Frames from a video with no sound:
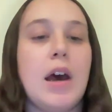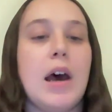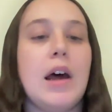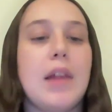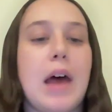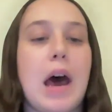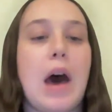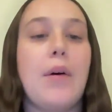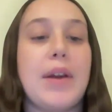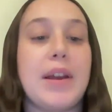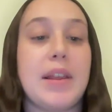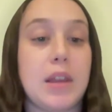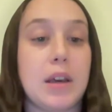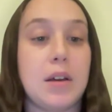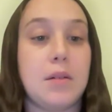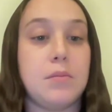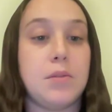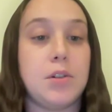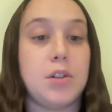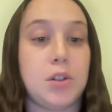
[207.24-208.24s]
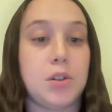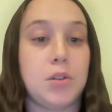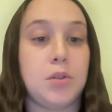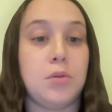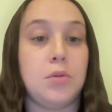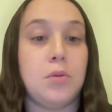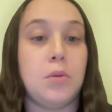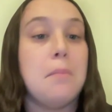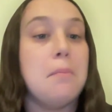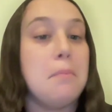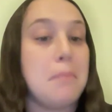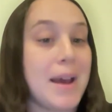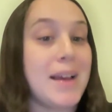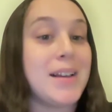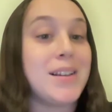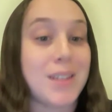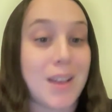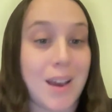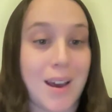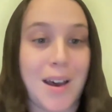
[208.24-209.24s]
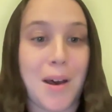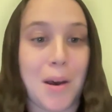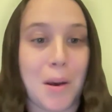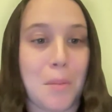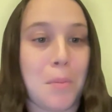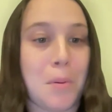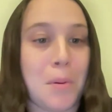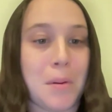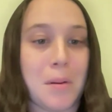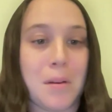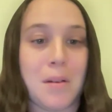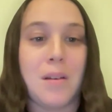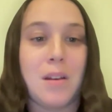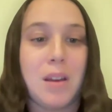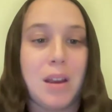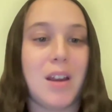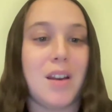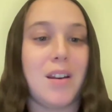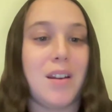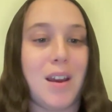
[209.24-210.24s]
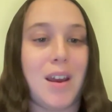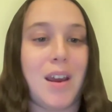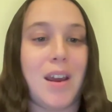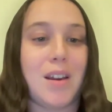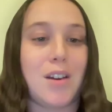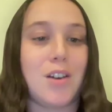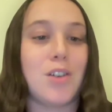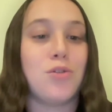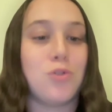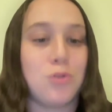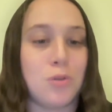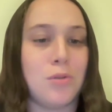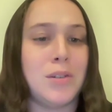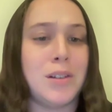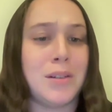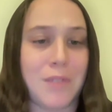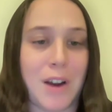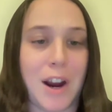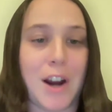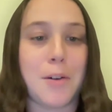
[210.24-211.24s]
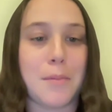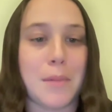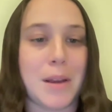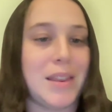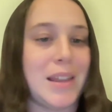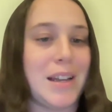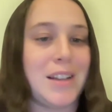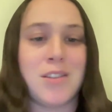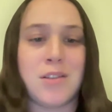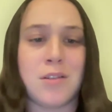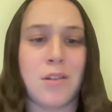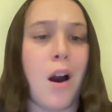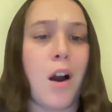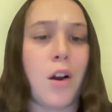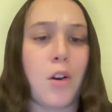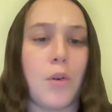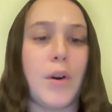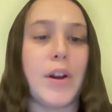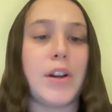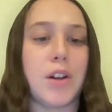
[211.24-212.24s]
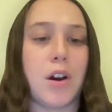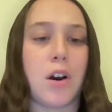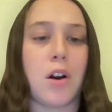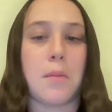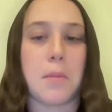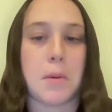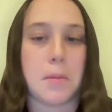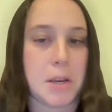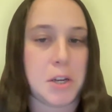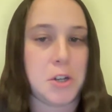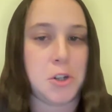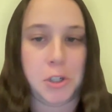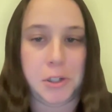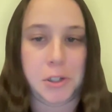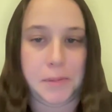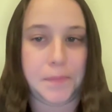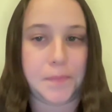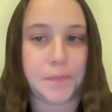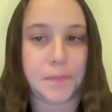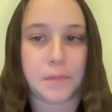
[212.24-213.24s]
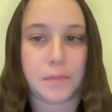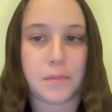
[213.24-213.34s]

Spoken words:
allowing them to mess up in a controlled environment that's not going to harm a patient.